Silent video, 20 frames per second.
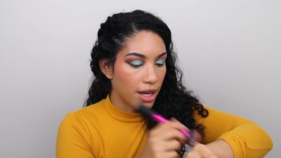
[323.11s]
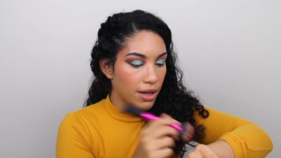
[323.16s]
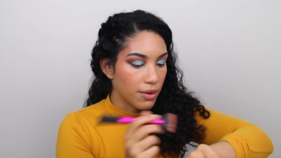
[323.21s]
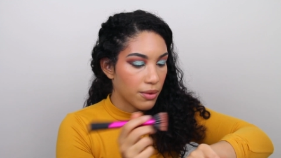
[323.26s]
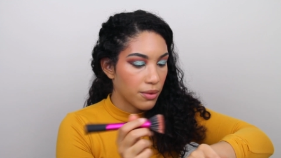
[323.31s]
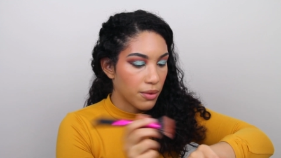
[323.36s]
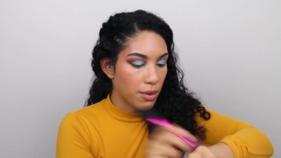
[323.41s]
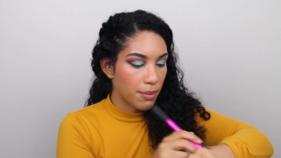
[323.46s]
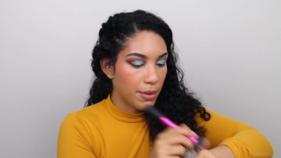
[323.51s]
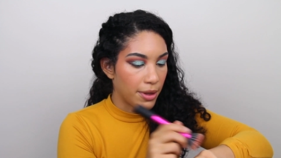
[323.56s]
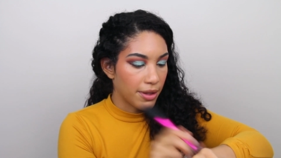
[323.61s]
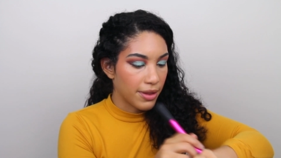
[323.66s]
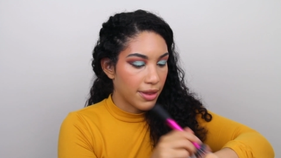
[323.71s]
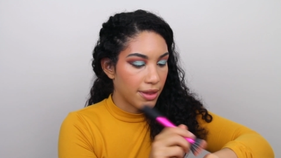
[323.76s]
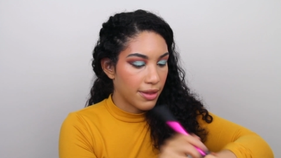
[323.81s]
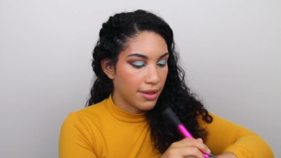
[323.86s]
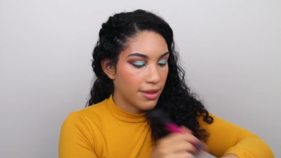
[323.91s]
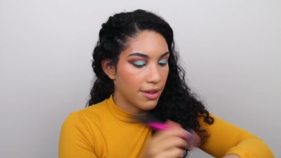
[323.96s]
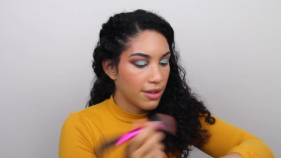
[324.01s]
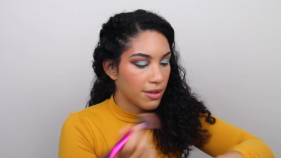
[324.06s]
I don't know
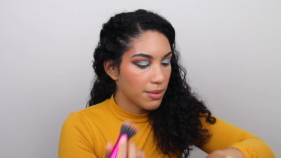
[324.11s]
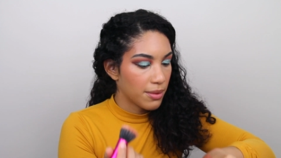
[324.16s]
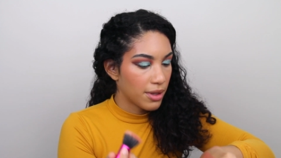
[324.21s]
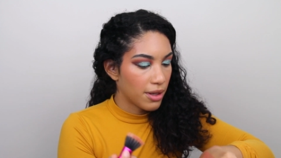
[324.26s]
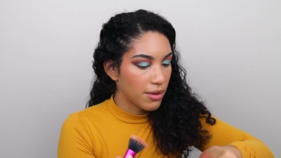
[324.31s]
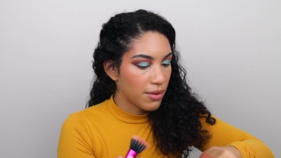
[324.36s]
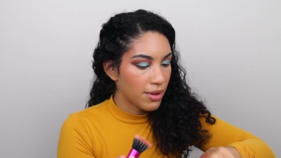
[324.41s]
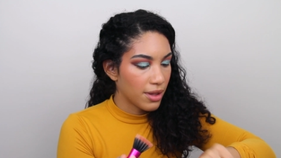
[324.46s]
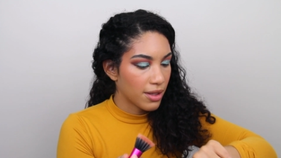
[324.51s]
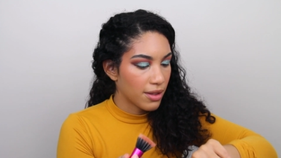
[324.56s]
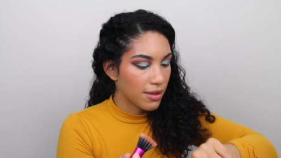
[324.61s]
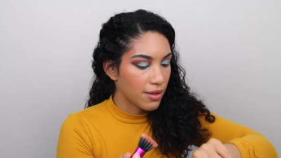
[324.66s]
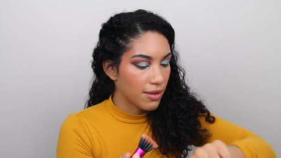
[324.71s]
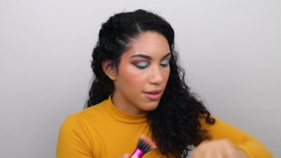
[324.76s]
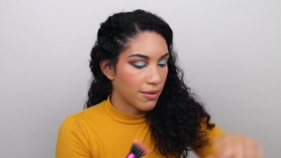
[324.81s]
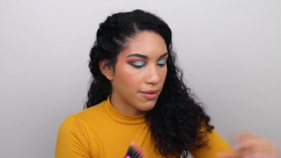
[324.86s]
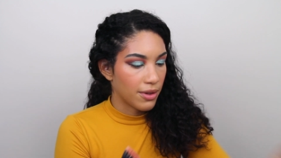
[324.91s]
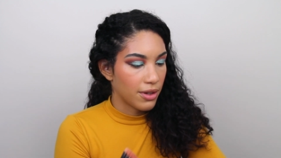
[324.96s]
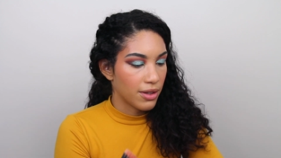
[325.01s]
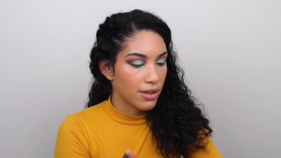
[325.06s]
about this one. I don't think
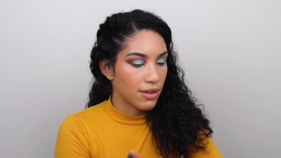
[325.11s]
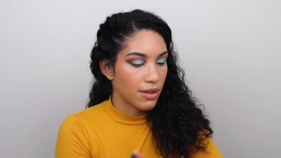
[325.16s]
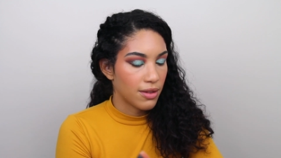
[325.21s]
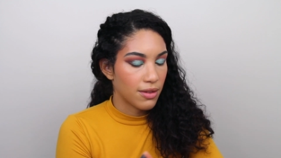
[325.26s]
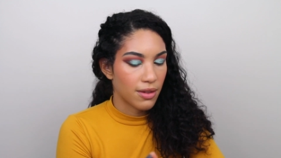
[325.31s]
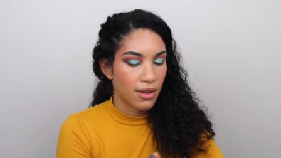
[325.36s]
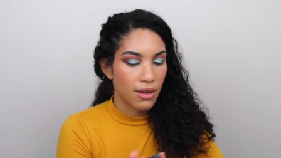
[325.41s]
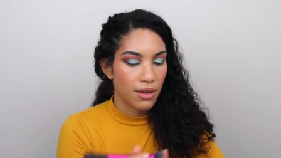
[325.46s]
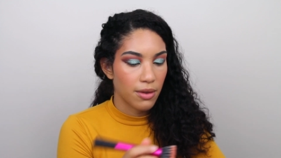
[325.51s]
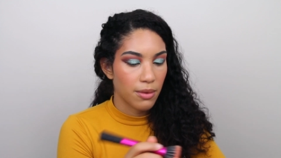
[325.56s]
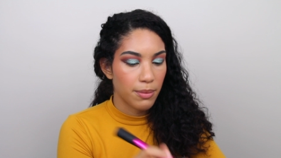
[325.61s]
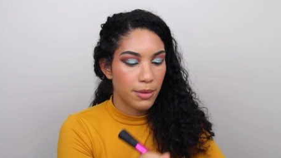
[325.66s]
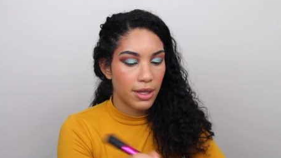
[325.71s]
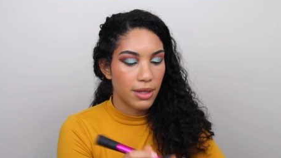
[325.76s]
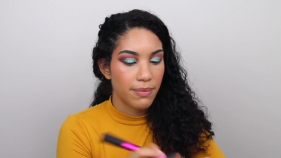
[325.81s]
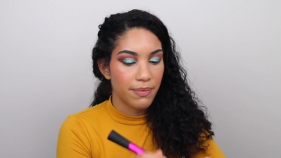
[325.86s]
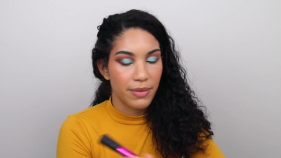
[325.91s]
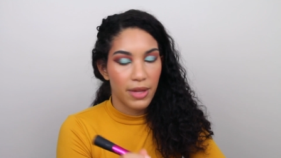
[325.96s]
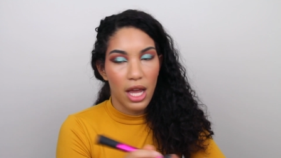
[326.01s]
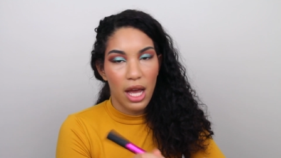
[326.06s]
this is a very intense color,
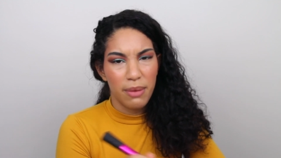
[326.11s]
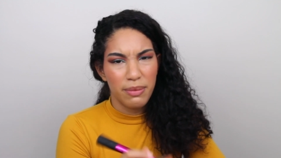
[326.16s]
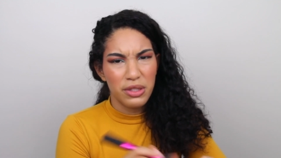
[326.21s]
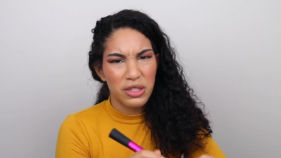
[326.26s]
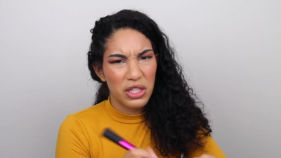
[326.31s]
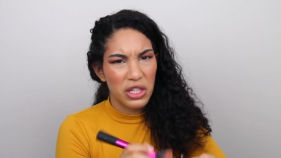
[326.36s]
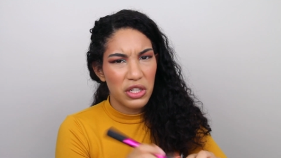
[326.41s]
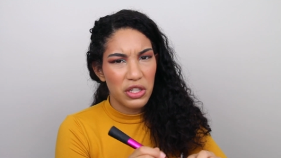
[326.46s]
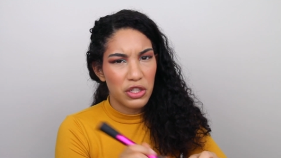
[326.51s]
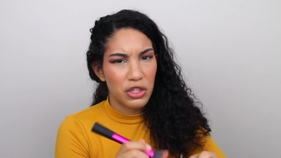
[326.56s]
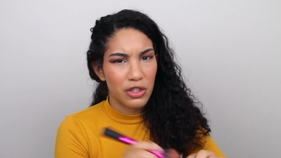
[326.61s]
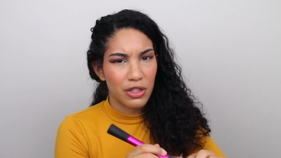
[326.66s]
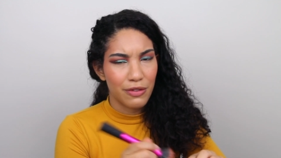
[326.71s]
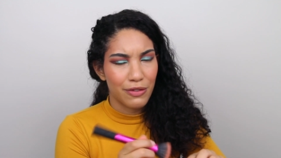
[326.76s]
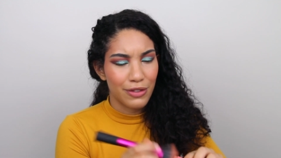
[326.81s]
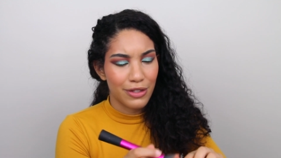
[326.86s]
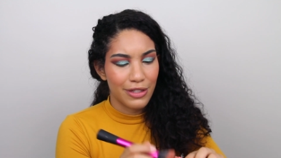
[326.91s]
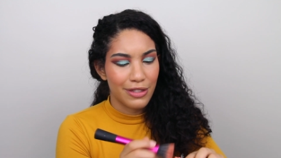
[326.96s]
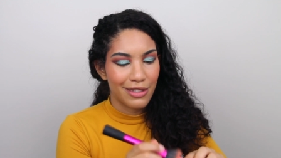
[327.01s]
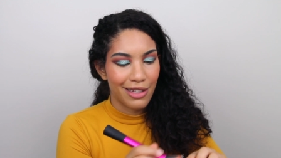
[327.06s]
but I'm just gonna do
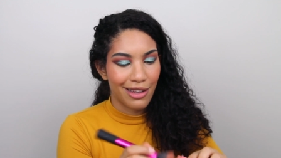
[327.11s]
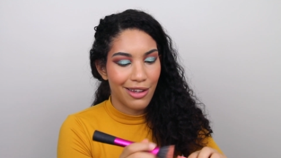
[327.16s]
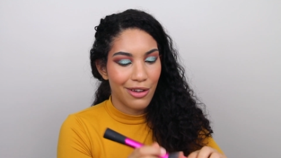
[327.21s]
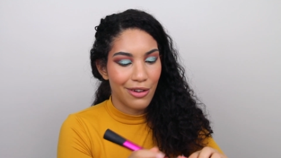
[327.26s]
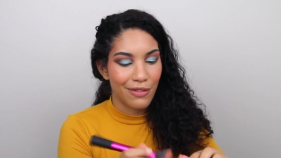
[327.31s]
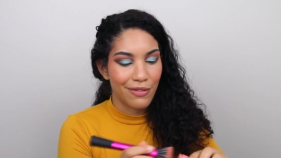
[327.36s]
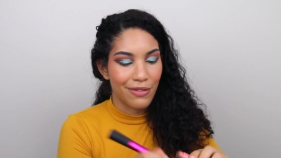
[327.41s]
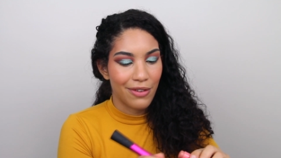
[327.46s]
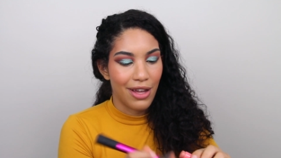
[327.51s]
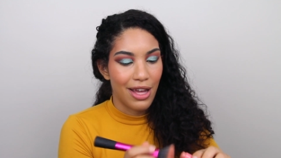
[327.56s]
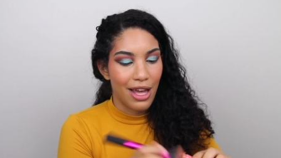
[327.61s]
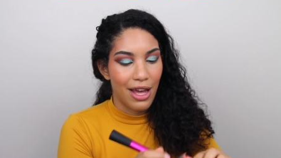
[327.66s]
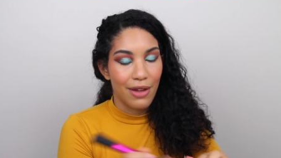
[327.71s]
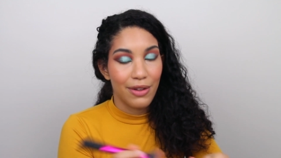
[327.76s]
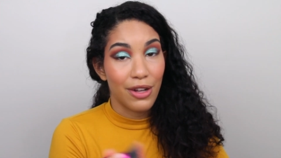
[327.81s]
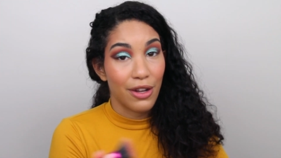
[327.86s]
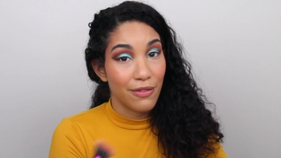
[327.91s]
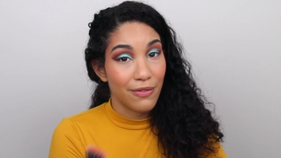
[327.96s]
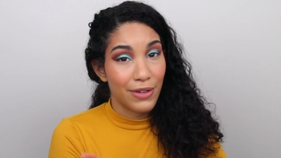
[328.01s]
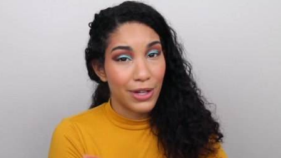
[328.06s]
it for the sake of
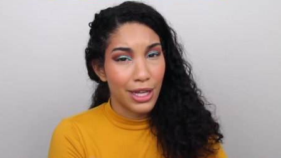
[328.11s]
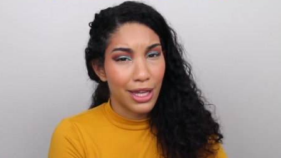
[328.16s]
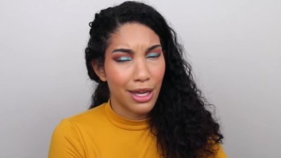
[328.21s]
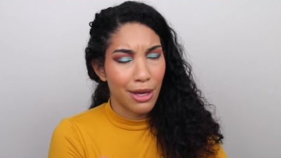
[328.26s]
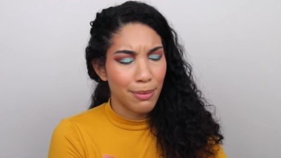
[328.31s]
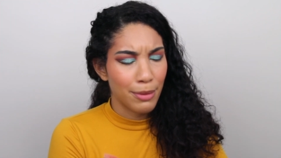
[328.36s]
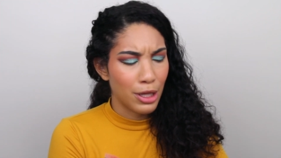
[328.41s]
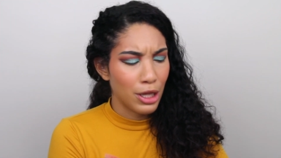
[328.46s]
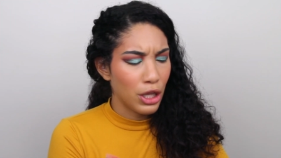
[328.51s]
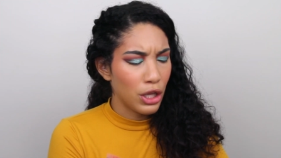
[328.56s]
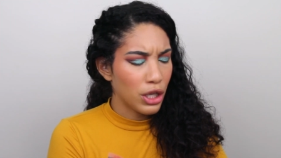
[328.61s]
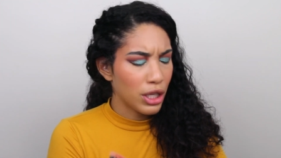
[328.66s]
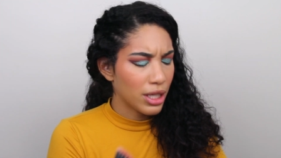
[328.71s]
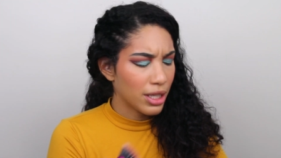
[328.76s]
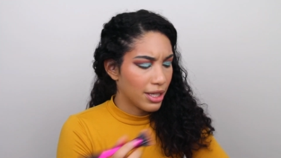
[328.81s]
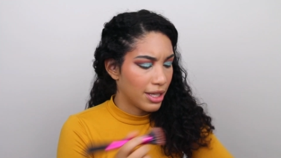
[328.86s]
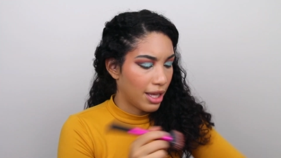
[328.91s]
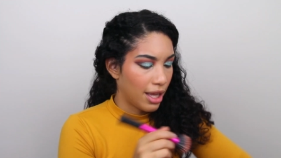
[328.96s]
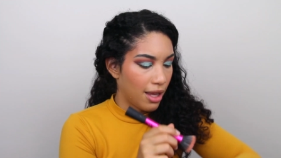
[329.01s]
not fucking up the look.